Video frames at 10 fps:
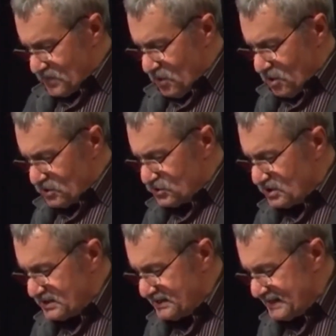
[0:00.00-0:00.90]
All
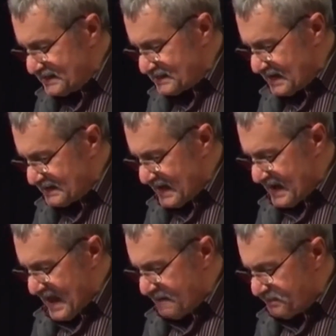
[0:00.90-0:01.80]
sorts of things like that
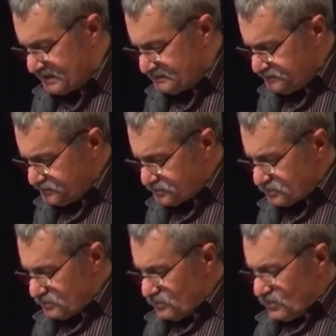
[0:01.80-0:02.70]
happen.
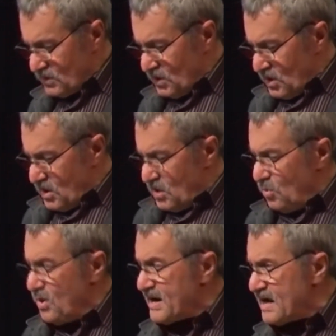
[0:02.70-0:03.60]

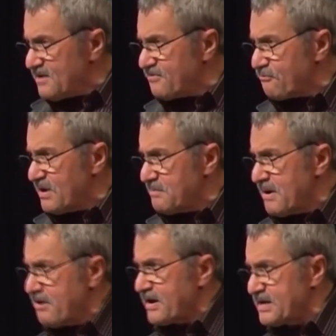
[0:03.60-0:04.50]
1 out of 3
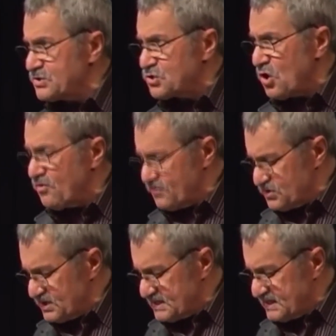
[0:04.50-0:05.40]
Americans over
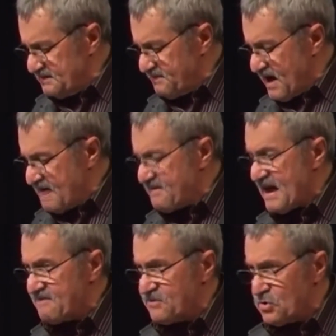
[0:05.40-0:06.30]
65
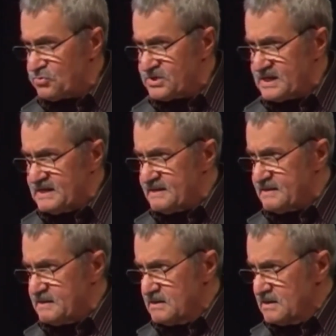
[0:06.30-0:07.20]
have no teeth.
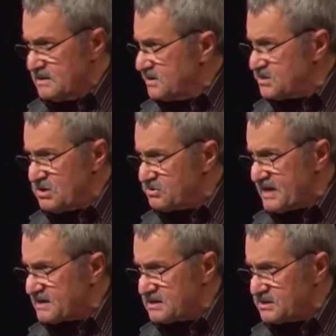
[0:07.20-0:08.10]
There's no
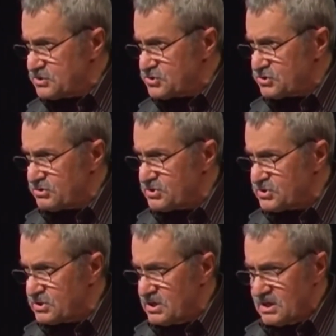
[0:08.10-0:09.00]
dental insurance.